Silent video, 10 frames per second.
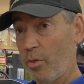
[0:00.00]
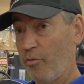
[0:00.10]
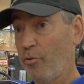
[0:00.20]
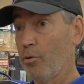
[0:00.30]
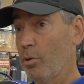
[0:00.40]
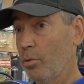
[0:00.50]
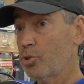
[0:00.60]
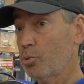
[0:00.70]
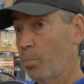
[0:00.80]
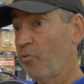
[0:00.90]

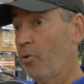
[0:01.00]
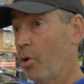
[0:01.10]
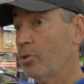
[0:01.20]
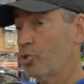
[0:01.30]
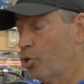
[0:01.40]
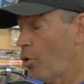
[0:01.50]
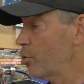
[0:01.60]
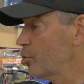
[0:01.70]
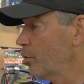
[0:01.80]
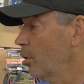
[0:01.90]
full-on
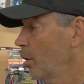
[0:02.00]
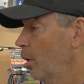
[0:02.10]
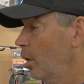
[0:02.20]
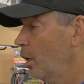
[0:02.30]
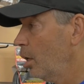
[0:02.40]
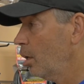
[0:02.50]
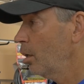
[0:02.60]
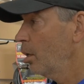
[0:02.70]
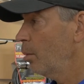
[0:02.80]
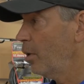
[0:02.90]
charger.
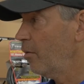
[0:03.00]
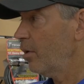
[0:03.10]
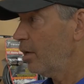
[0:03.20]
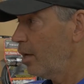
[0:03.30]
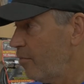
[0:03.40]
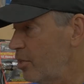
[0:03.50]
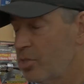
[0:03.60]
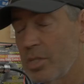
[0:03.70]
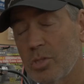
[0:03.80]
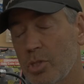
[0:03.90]
But if this
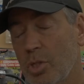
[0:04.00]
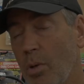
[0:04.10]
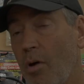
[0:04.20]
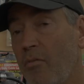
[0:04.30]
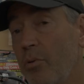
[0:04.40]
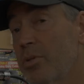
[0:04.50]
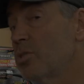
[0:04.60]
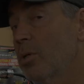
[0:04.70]
senses too low voltage,